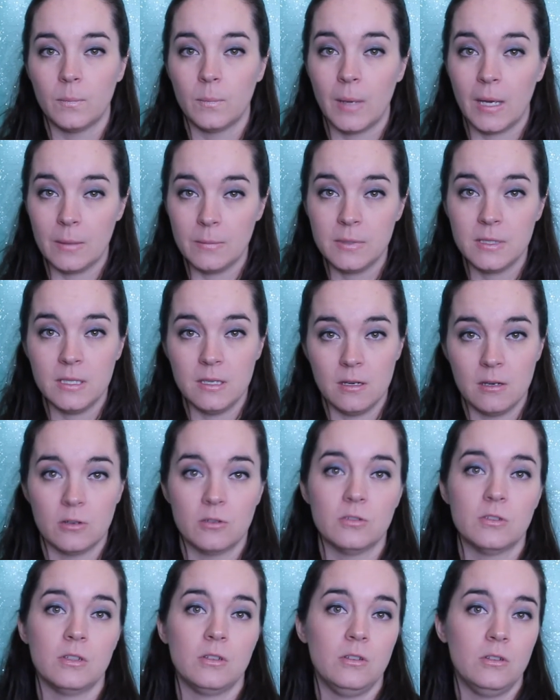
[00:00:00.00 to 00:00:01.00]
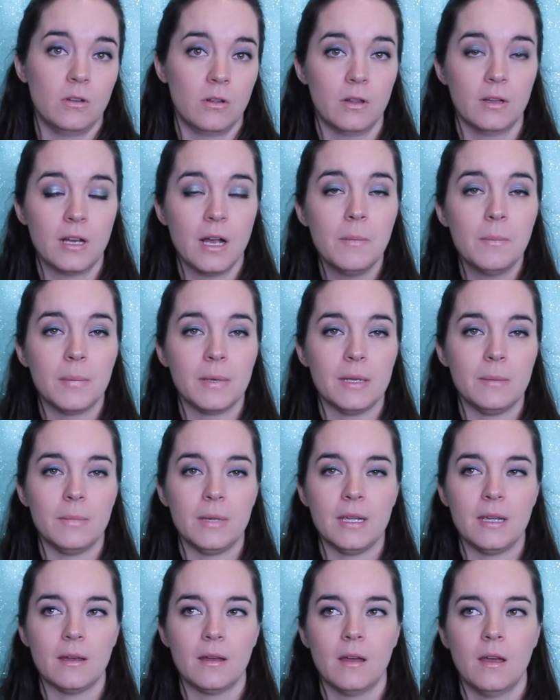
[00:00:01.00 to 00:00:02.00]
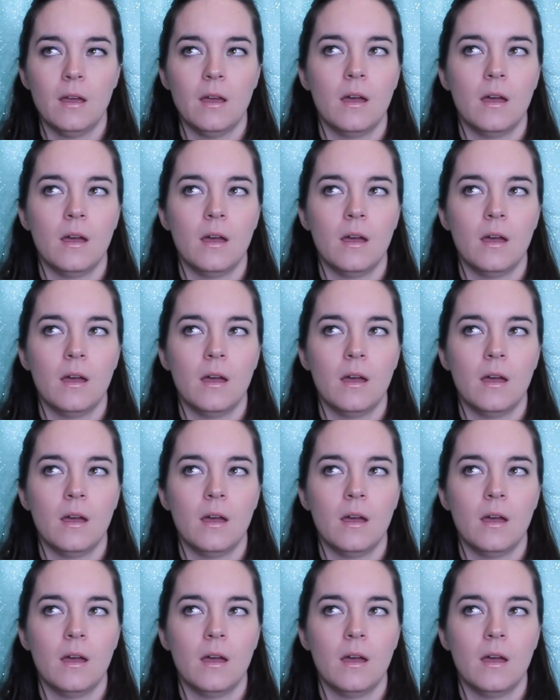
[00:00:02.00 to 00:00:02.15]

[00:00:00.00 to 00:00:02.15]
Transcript: Bob Seger's You'll Accompany Me.